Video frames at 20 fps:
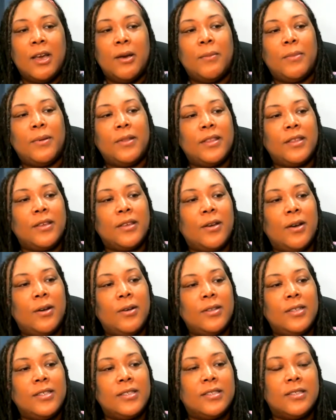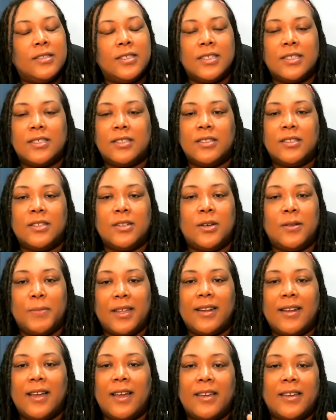But the goal is to just, be
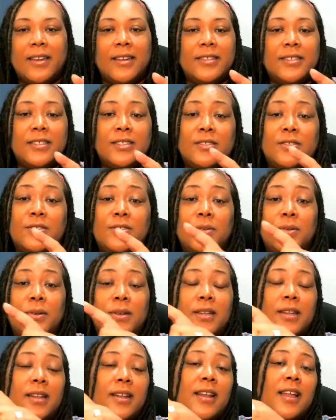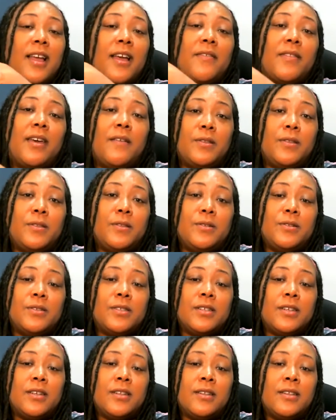like Nike and just do it and have that
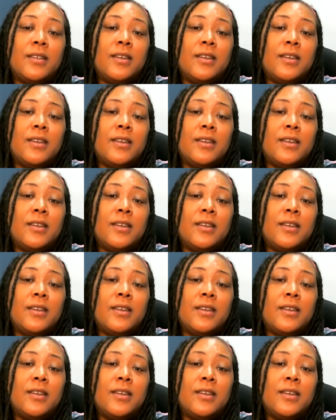evolution.